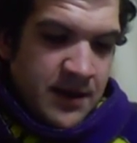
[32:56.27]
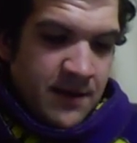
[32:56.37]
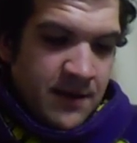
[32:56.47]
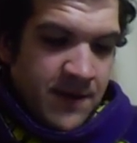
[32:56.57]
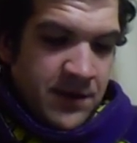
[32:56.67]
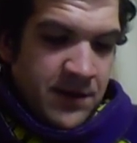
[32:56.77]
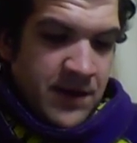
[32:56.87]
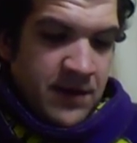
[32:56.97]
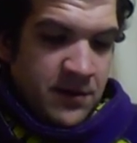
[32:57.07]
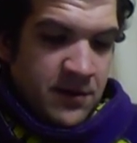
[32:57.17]
Farther
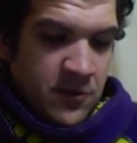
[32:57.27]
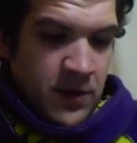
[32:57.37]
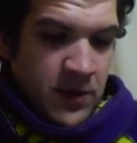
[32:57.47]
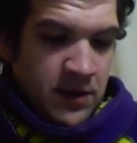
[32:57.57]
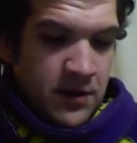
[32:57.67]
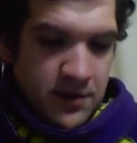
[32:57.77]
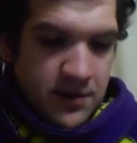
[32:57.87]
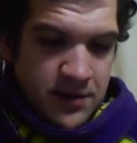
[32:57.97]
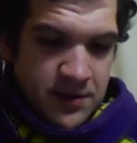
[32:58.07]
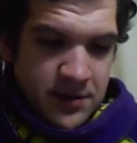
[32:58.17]
in, quick,
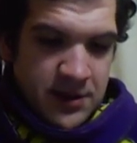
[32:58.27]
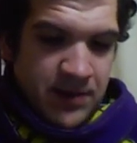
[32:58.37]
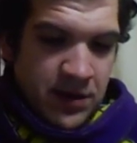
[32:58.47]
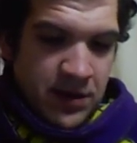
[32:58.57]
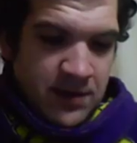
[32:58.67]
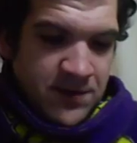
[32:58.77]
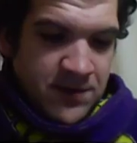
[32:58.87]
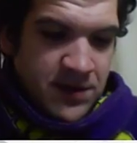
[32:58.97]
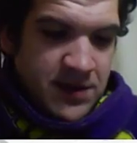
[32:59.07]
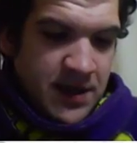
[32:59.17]
said Puddleglum's
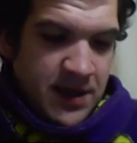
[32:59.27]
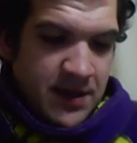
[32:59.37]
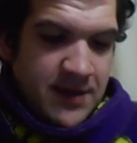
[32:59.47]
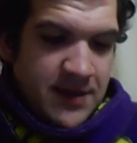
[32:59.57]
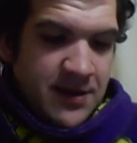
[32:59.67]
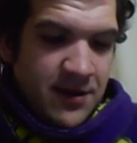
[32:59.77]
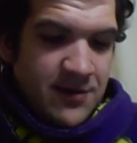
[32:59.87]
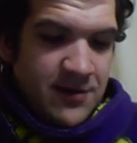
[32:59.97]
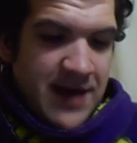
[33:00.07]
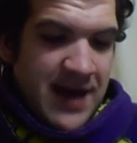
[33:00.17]
voice. Let's all
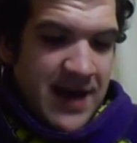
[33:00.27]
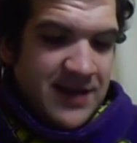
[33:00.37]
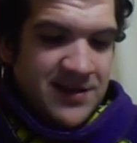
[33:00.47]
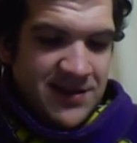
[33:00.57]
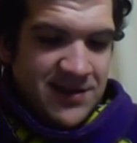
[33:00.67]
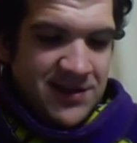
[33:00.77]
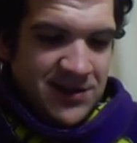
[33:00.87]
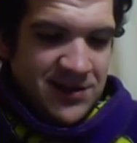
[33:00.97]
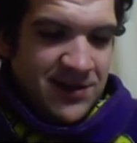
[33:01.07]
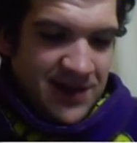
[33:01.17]
hold hands, said
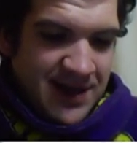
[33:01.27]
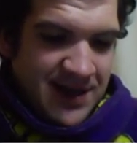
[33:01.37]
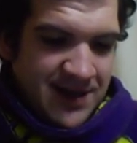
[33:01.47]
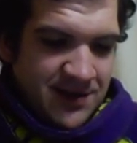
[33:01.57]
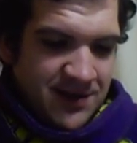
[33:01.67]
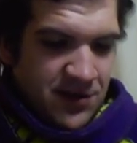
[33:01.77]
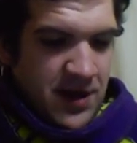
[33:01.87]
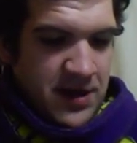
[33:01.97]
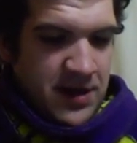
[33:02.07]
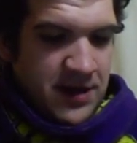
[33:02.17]
Jill. Good
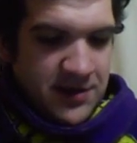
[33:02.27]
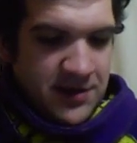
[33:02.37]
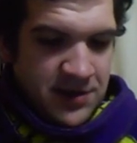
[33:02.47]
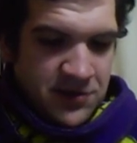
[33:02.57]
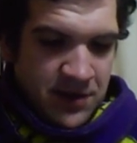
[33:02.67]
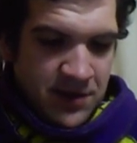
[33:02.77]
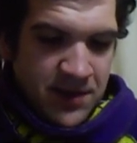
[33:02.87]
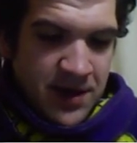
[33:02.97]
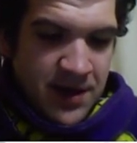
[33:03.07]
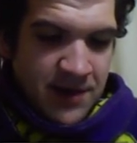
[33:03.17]
idea, said Scrub.
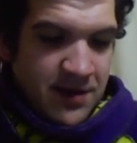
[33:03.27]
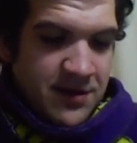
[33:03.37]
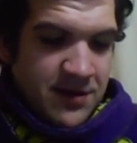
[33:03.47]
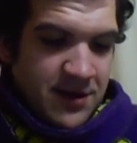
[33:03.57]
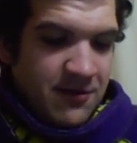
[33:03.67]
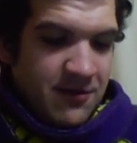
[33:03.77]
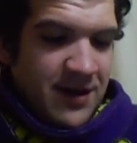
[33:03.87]
But it took them quite a